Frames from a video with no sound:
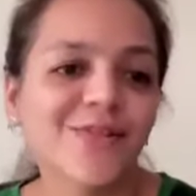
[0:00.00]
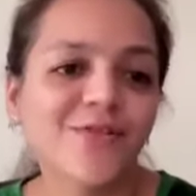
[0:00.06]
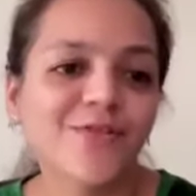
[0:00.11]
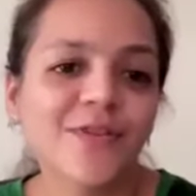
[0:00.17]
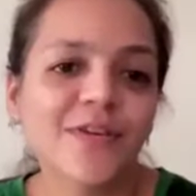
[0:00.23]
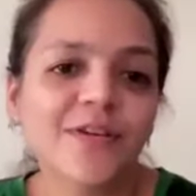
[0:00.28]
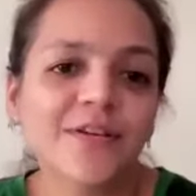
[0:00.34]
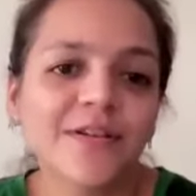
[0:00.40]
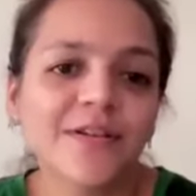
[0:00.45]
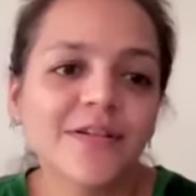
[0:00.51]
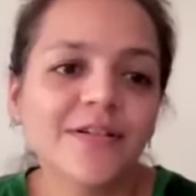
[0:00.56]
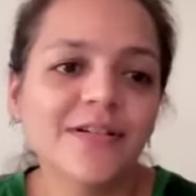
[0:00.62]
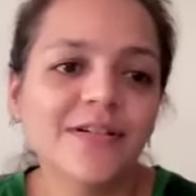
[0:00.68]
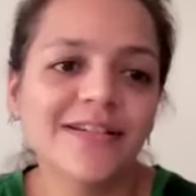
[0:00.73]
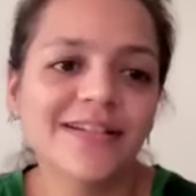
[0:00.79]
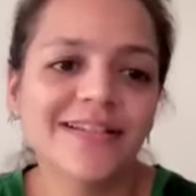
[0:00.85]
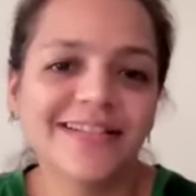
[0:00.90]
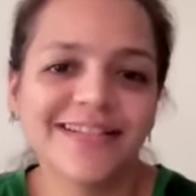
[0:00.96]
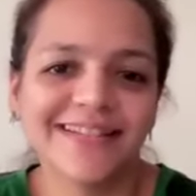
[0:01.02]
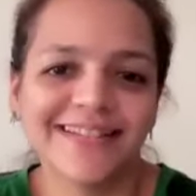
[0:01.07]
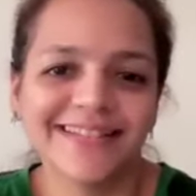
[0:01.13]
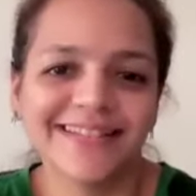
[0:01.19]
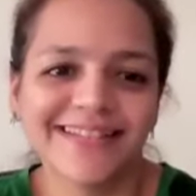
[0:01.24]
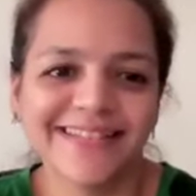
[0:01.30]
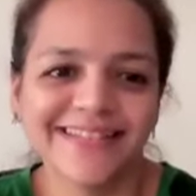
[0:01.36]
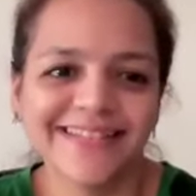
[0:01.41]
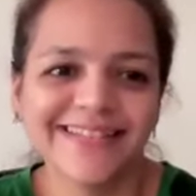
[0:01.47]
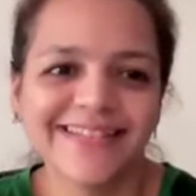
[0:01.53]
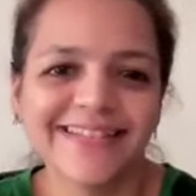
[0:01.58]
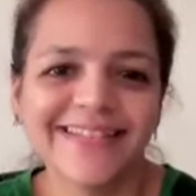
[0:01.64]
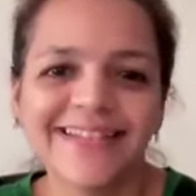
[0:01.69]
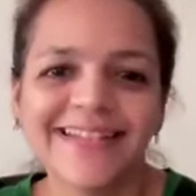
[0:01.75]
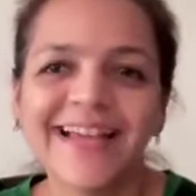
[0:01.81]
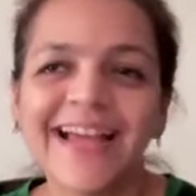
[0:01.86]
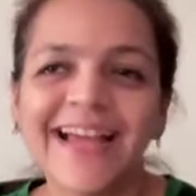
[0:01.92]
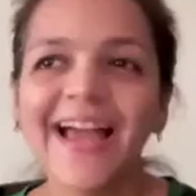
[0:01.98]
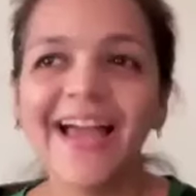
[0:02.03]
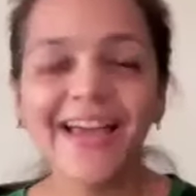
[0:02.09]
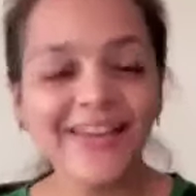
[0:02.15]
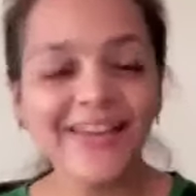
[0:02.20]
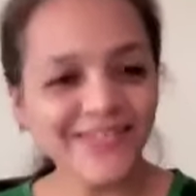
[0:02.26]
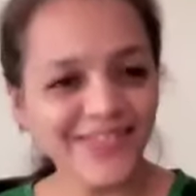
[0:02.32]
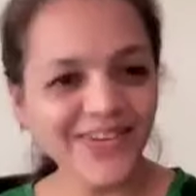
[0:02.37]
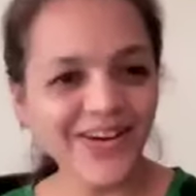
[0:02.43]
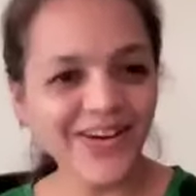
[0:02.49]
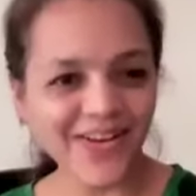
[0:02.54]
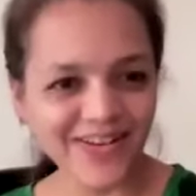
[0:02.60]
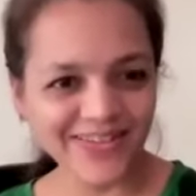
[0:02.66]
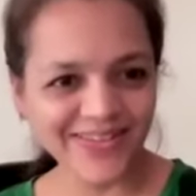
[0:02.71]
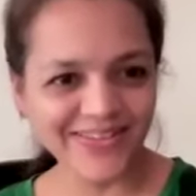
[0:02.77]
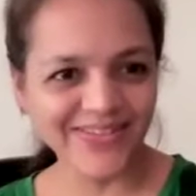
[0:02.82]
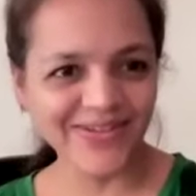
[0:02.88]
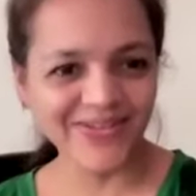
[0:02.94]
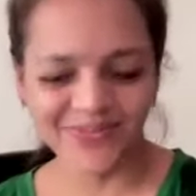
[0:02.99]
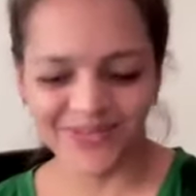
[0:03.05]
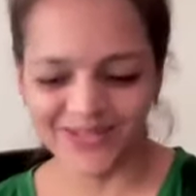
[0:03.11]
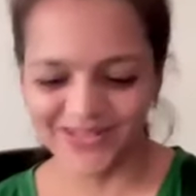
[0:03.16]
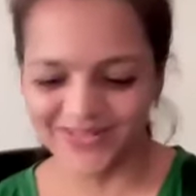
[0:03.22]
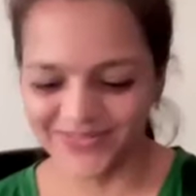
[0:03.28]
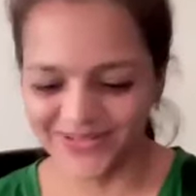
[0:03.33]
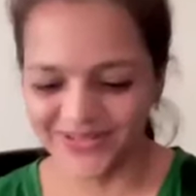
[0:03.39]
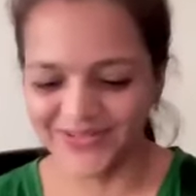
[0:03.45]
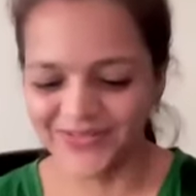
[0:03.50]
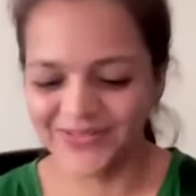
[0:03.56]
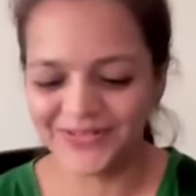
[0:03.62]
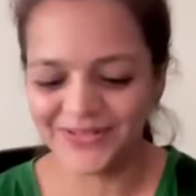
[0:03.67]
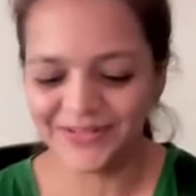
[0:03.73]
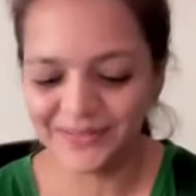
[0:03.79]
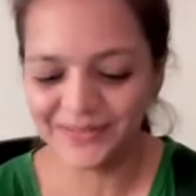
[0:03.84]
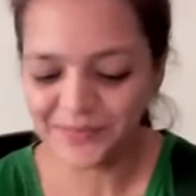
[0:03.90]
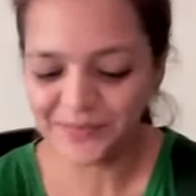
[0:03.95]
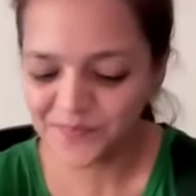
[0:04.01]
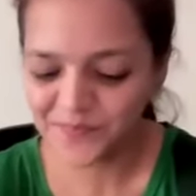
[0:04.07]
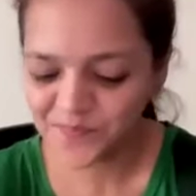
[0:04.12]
fear, and we are so much fearful.